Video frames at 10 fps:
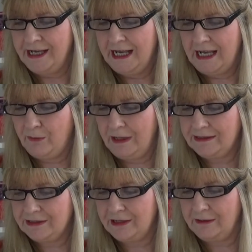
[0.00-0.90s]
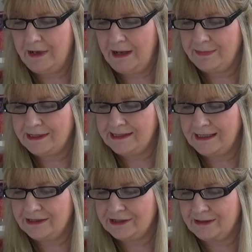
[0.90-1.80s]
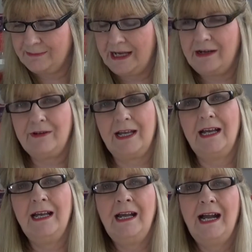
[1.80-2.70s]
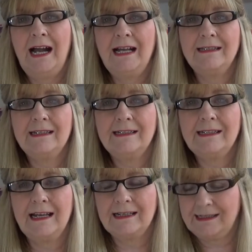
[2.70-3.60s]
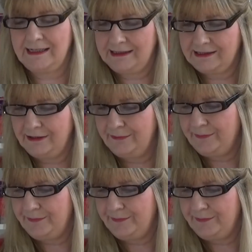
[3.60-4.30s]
He went up and besieged Samaria and attacked it.